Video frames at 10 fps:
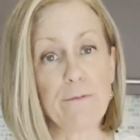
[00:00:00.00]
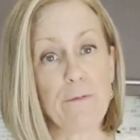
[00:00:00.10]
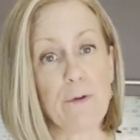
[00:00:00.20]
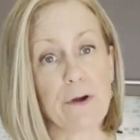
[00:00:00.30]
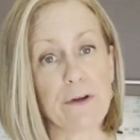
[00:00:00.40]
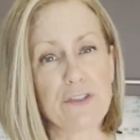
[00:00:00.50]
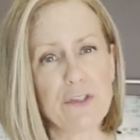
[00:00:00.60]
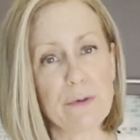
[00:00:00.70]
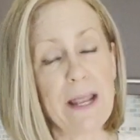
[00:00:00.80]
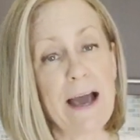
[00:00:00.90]
for
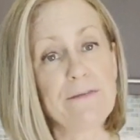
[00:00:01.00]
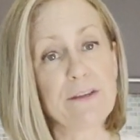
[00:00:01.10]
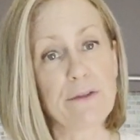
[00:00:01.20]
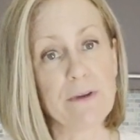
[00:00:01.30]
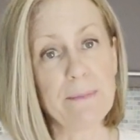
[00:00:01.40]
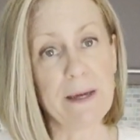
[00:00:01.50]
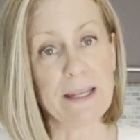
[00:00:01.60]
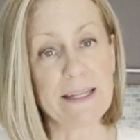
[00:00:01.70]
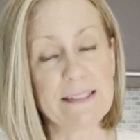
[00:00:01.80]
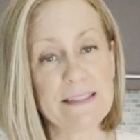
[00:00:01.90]
2.5 to 3
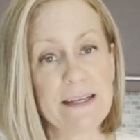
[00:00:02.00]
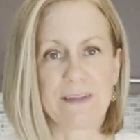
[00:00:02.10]
minutes.